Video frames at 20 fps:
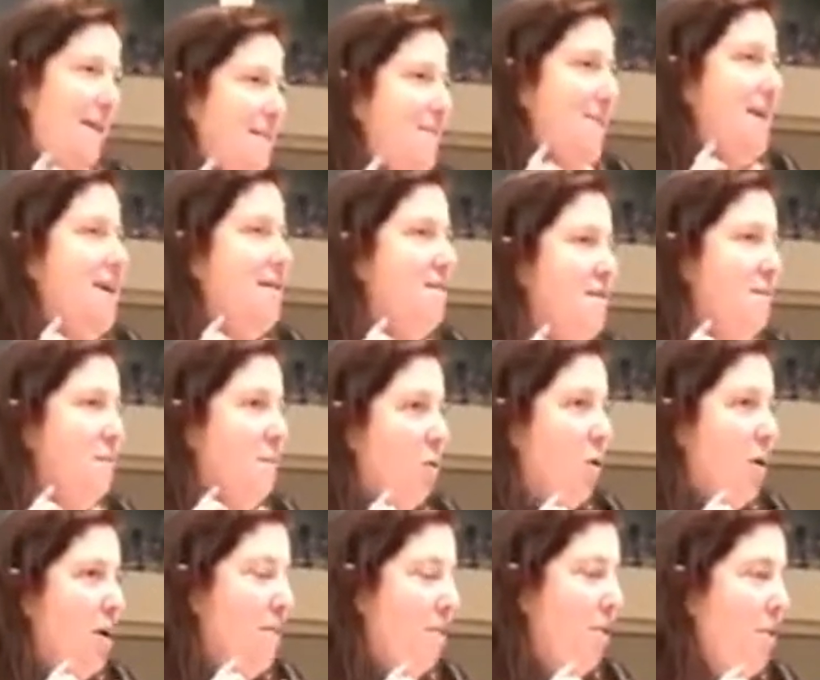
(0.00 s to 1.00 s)
maybe even
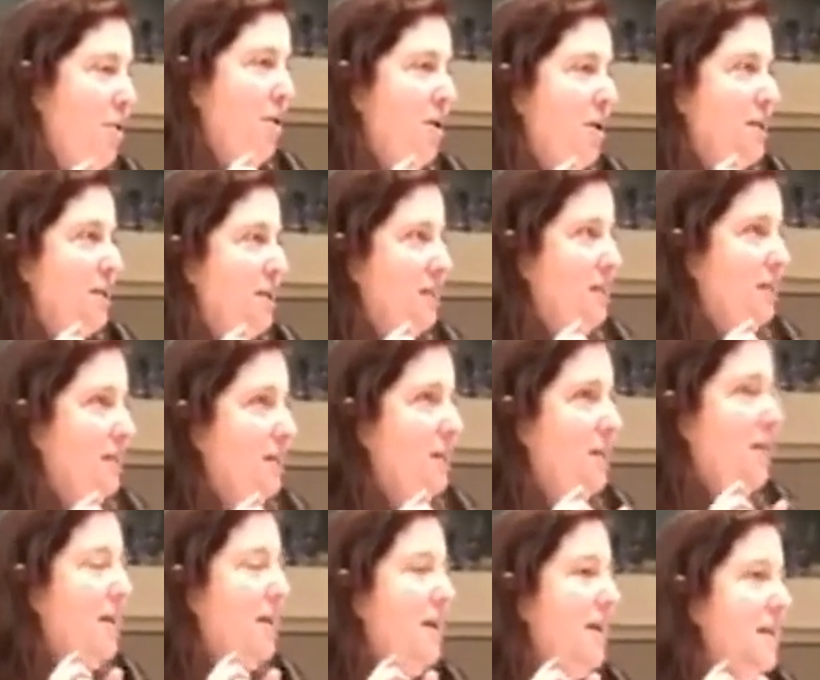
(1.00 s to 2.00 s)
more important,
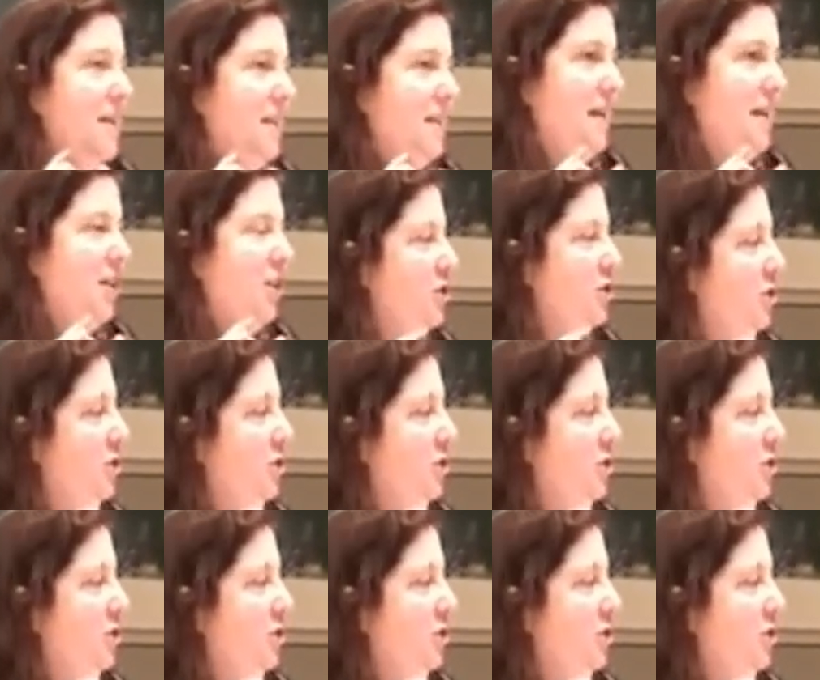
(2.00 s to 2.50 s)
is that